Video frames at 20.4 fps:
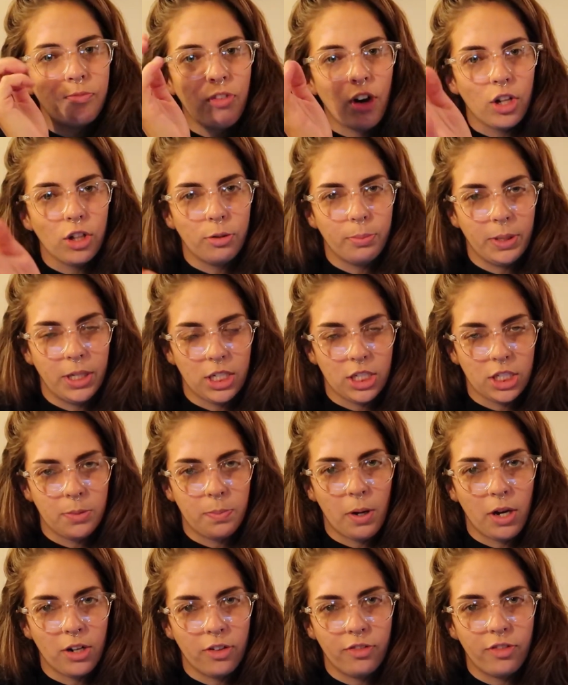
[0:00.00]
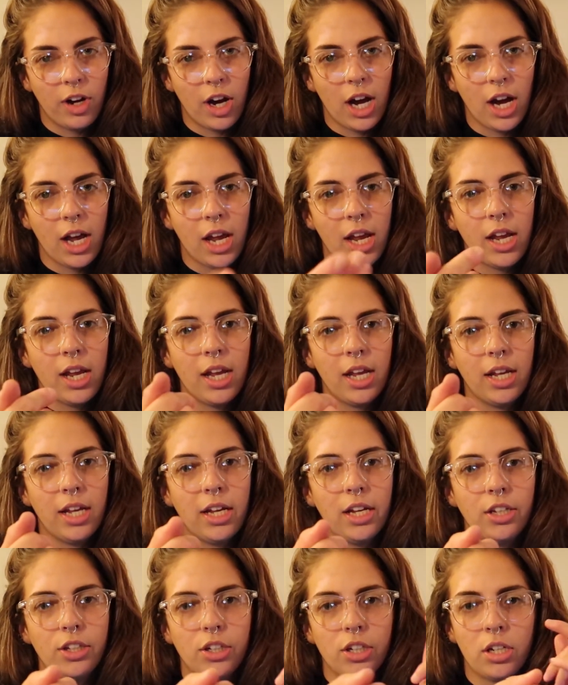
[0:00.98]
follow me on Spotify
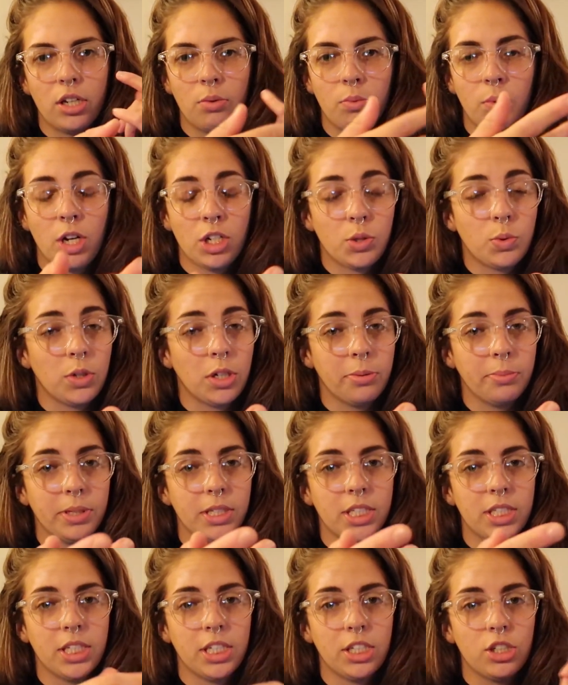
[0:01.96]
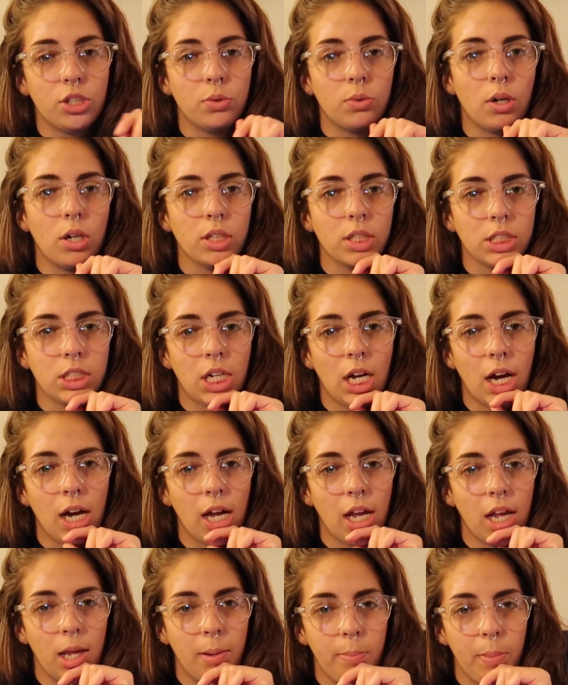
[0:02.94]
and you can watch what I'm listening to all the
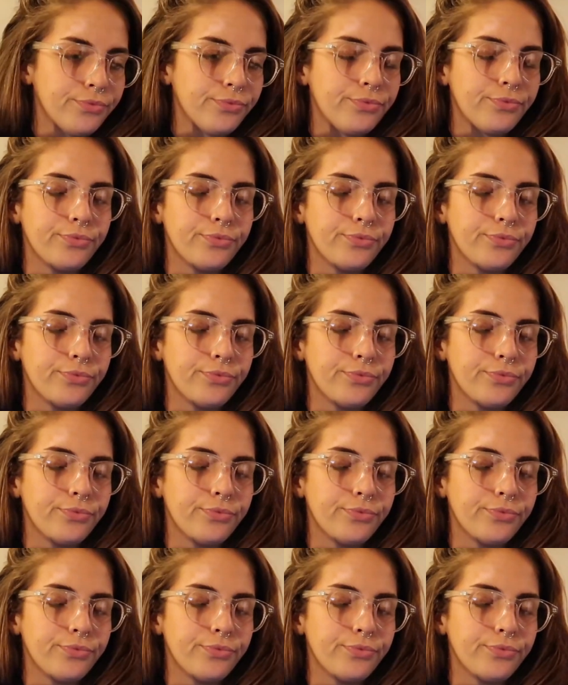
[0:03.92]
time.